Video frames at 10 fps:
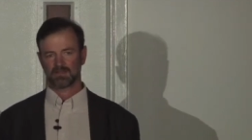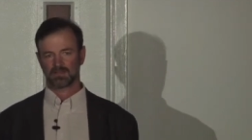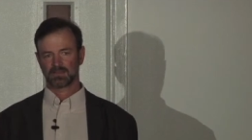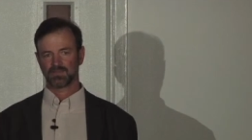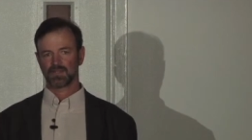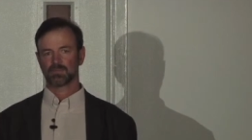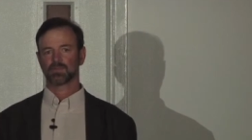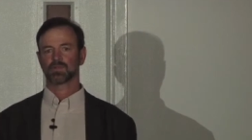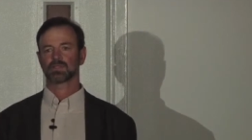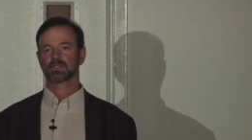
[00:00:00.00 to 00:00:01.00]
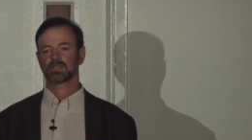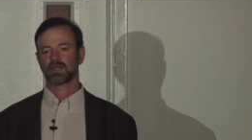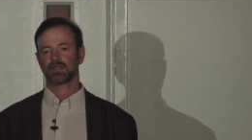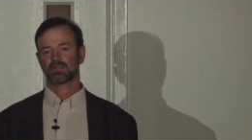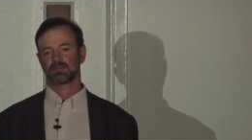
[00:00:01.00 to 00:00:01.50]
That's very important.
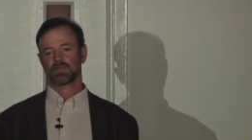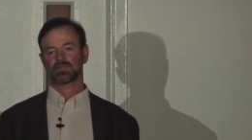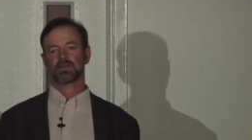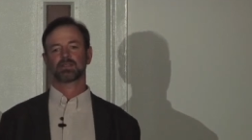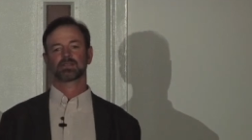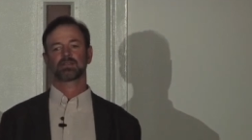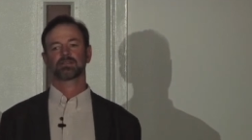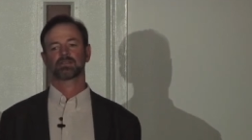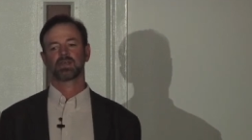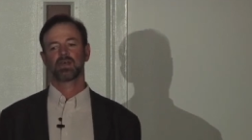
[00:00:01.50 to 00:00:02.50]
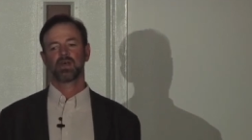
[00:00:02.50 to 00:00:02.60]
And I think my translators